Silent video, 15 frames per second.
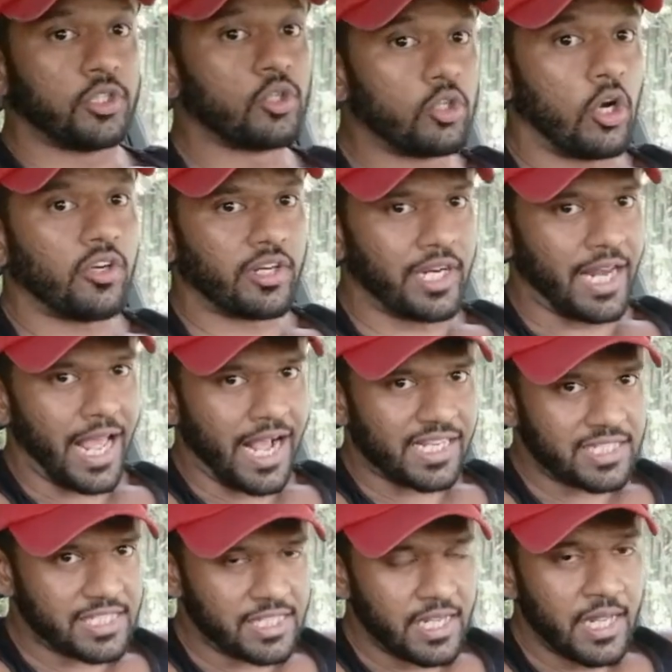Do not
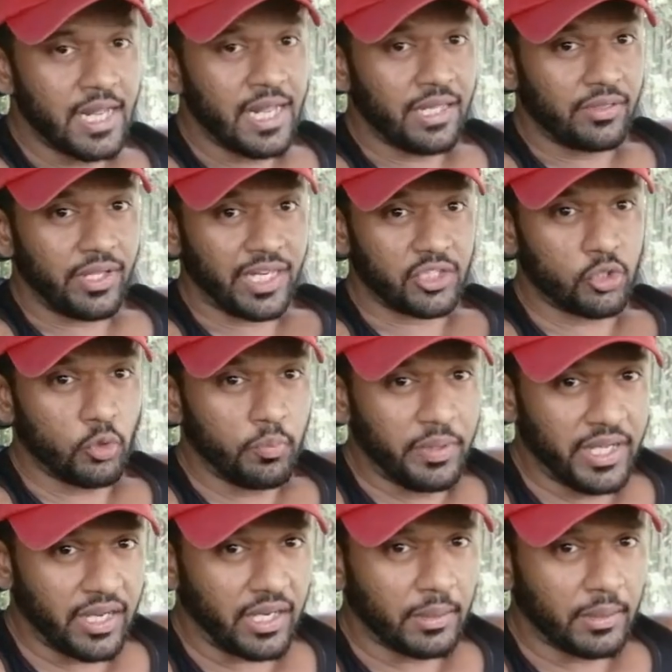relax. That should be a